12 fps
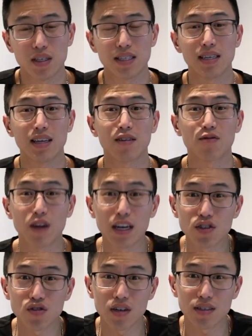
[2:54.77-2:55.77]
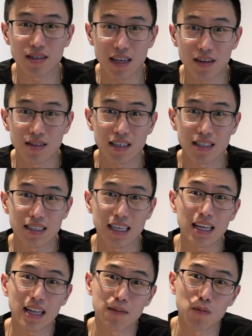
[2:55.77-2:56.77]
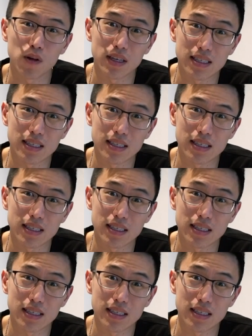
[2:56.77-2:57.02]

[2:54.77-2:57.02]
we see that restaurant sales has declined more